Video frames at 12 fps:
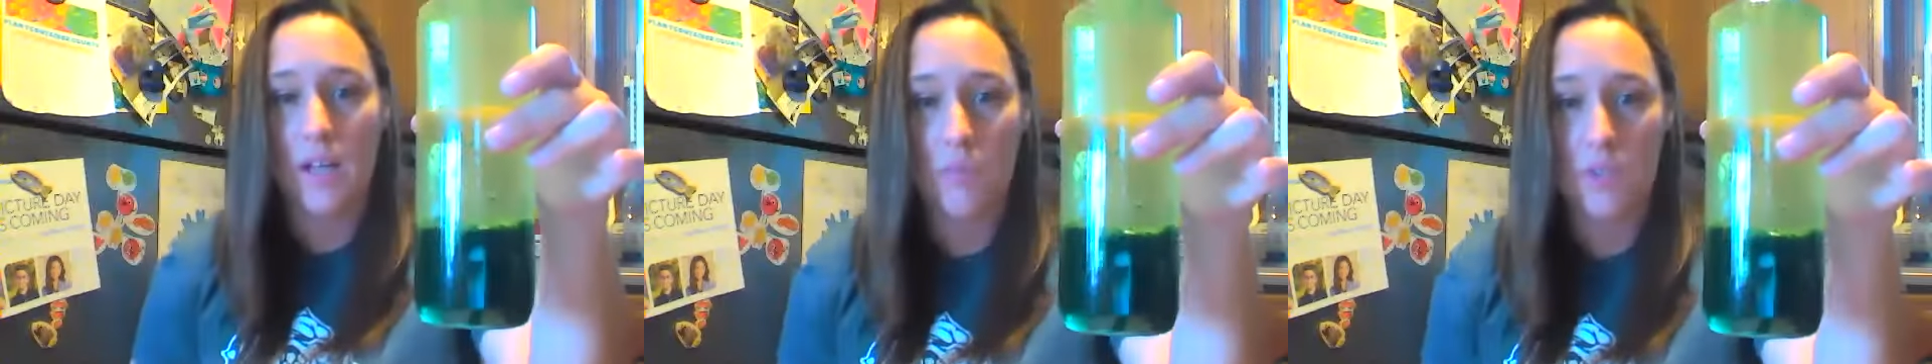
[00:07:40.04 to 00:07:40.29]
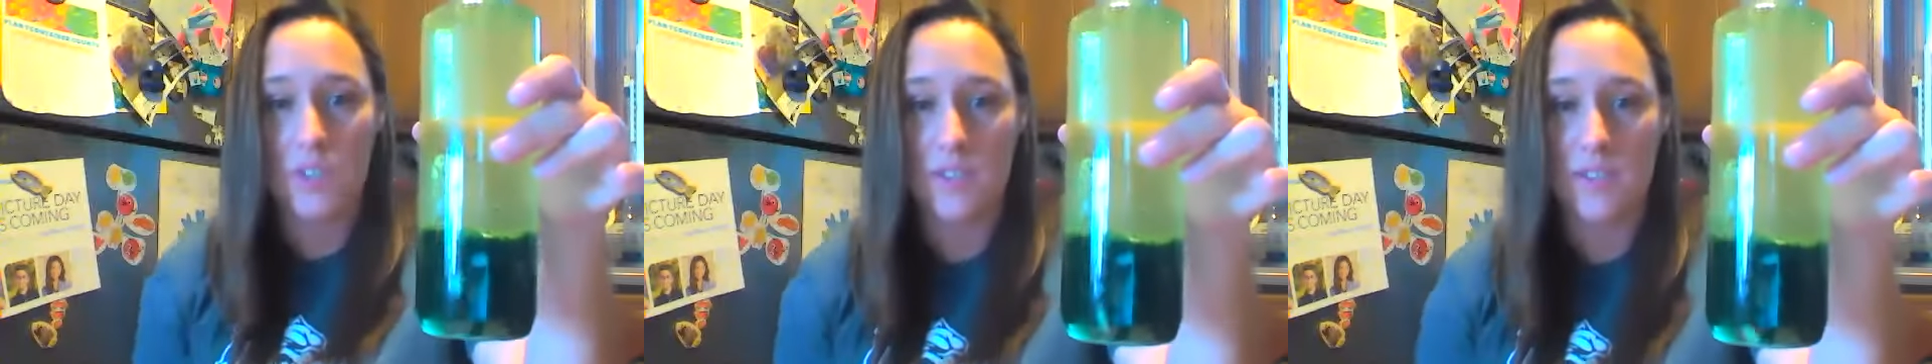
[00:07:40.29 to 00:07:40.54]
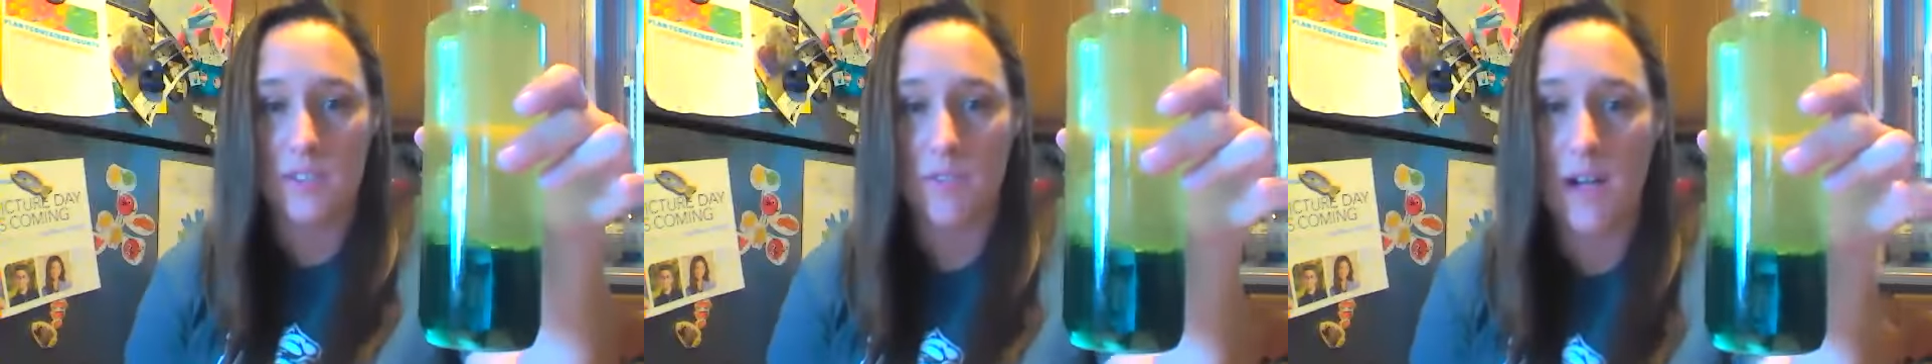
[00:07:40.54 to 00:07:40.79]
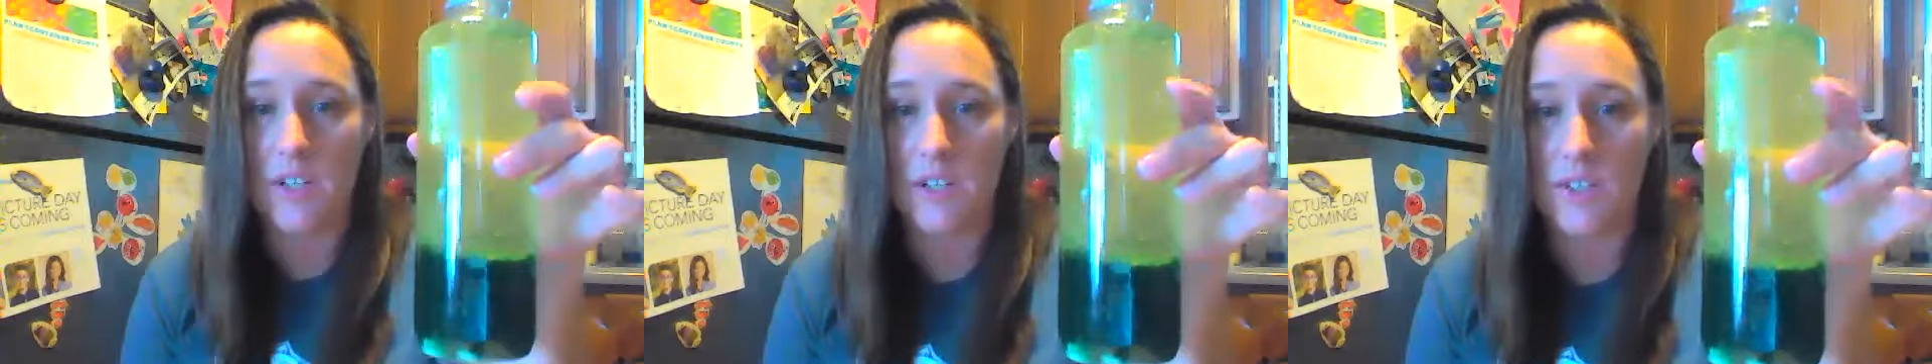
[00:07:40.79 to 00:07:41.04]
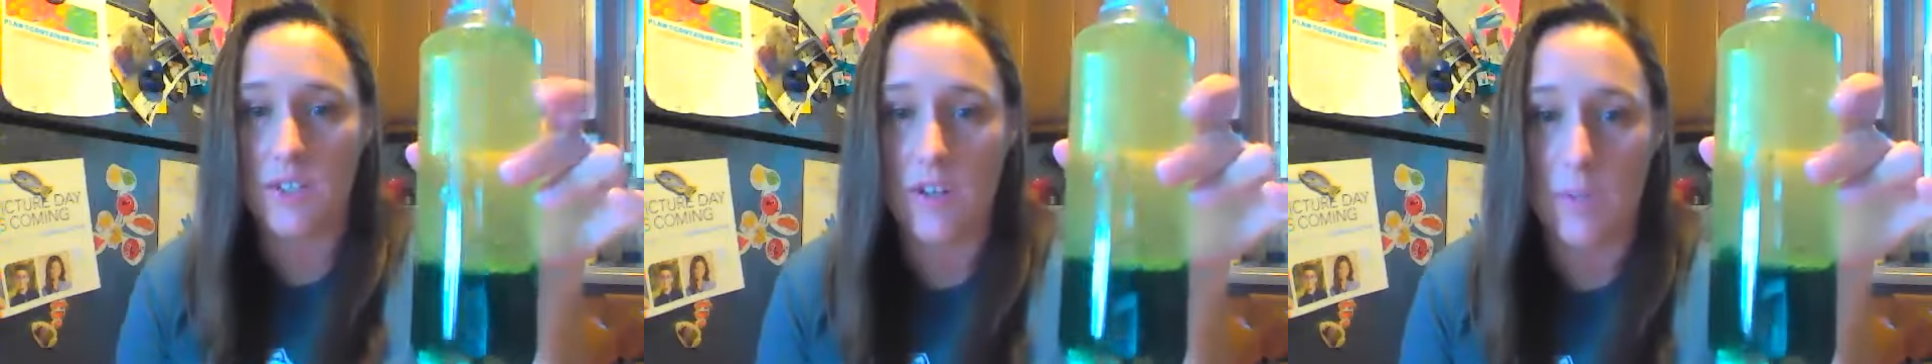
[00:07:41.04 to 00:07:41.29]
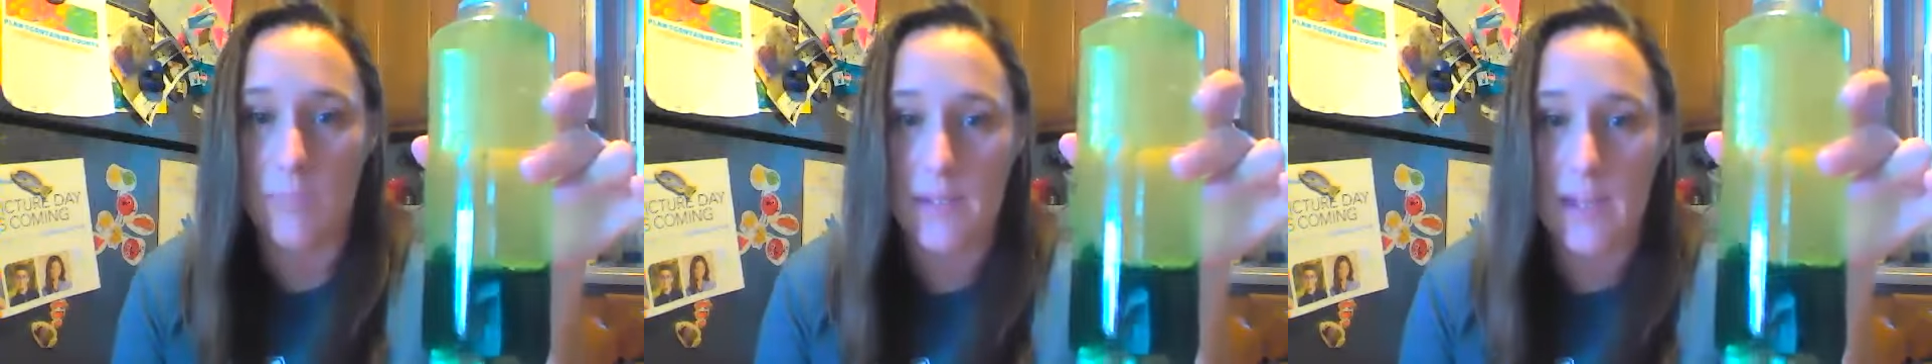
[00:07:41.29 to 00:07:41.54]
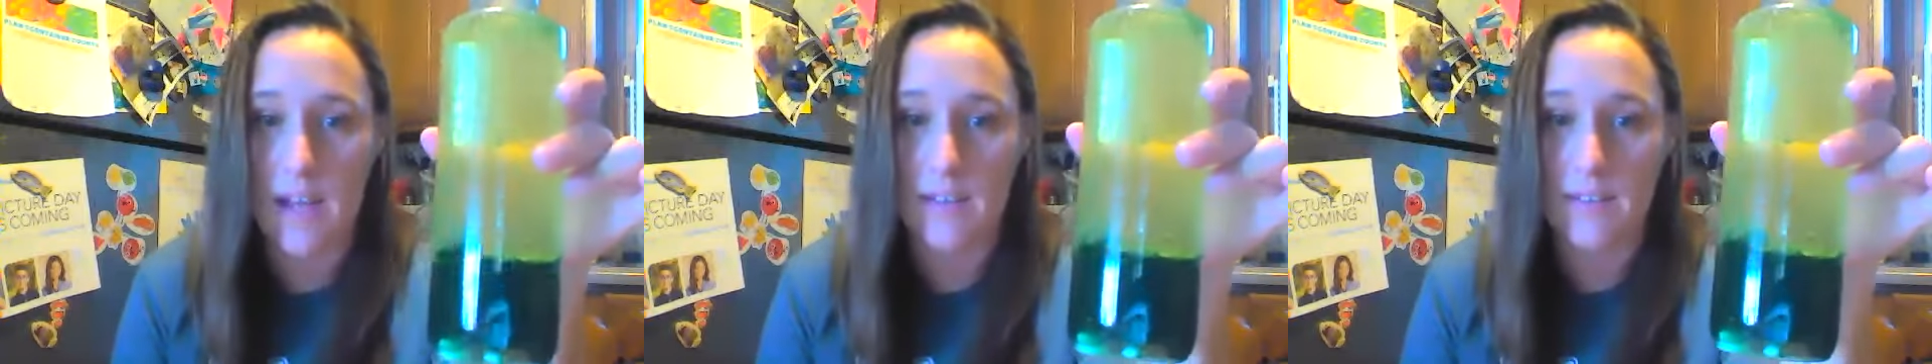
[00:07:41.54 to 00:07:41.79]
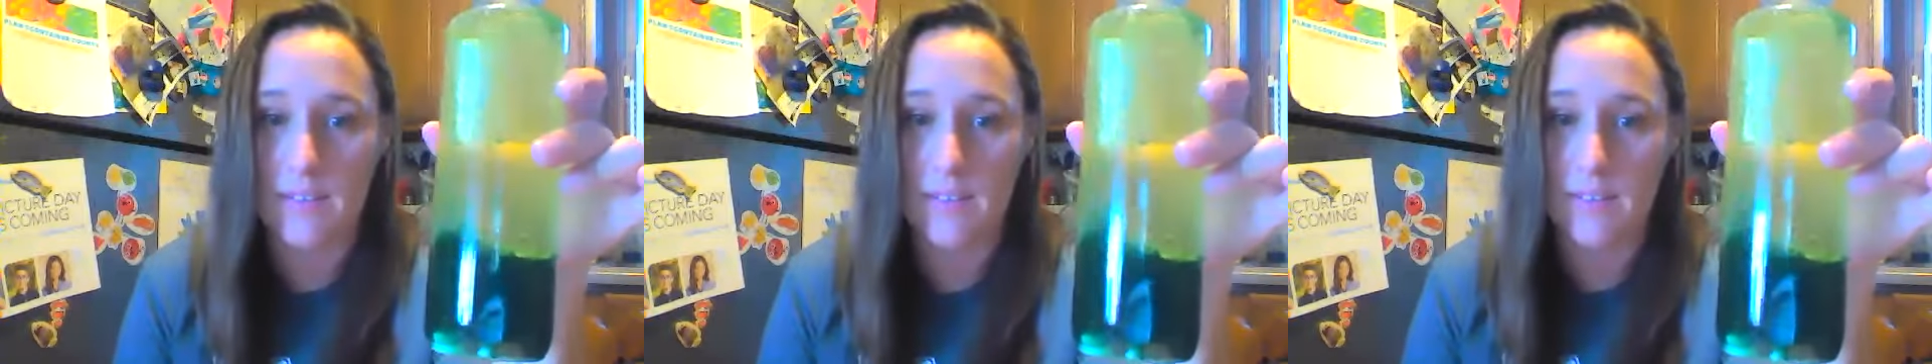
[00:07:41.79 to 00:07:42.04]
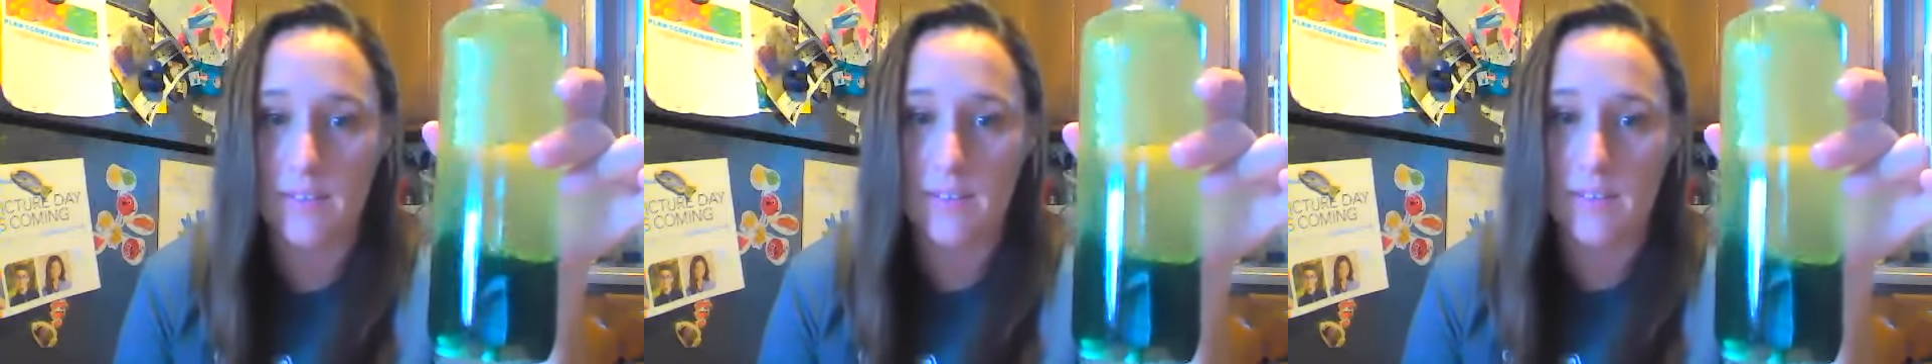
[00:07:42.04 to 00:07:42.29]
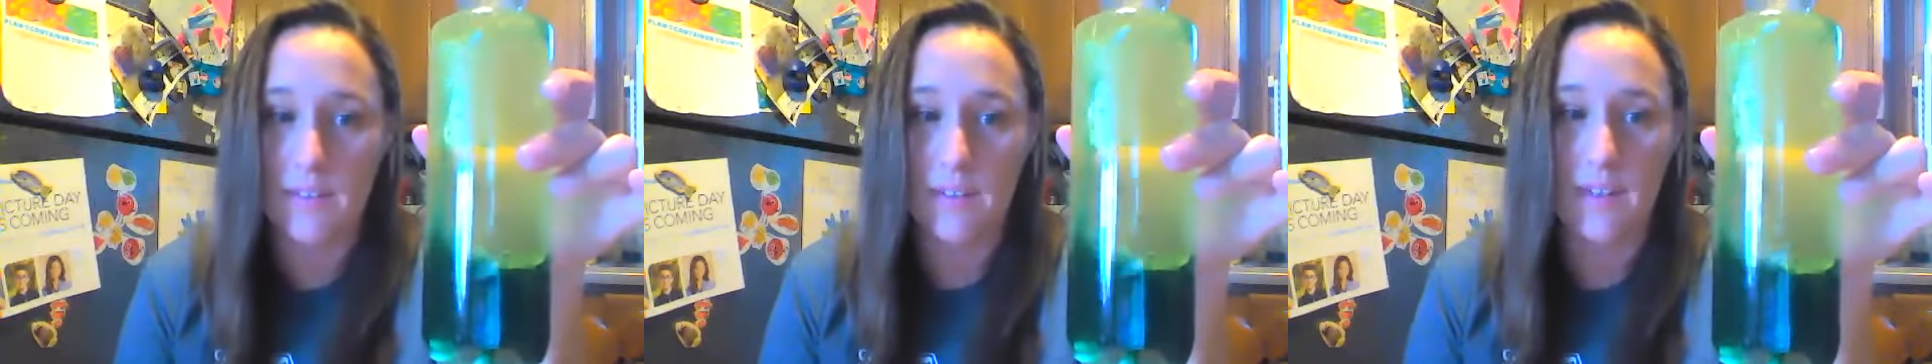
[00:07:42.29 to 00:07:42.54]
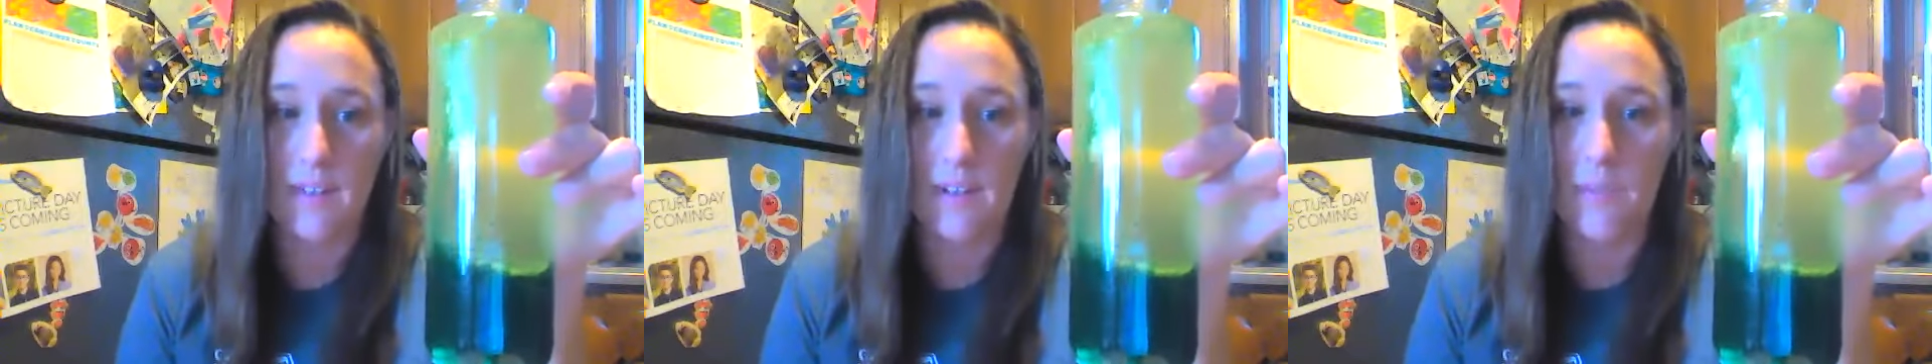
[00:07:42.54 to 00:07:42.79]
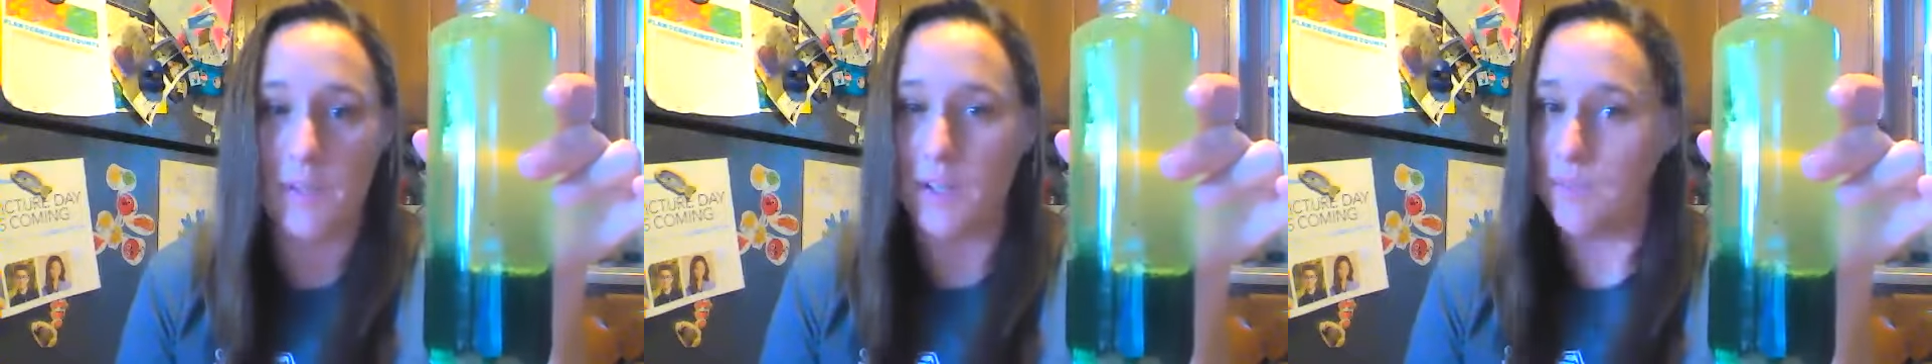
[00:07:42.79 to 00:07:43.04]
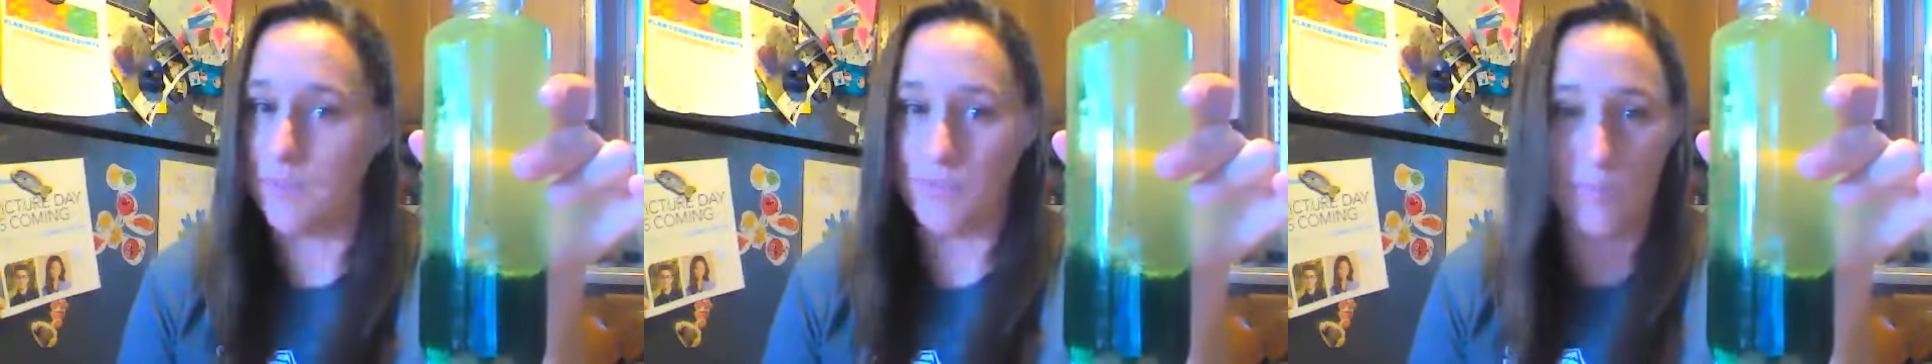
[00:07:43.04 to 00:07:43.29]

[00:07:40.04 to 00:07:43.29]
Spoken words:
and we should see the reaction start up again. And there we go.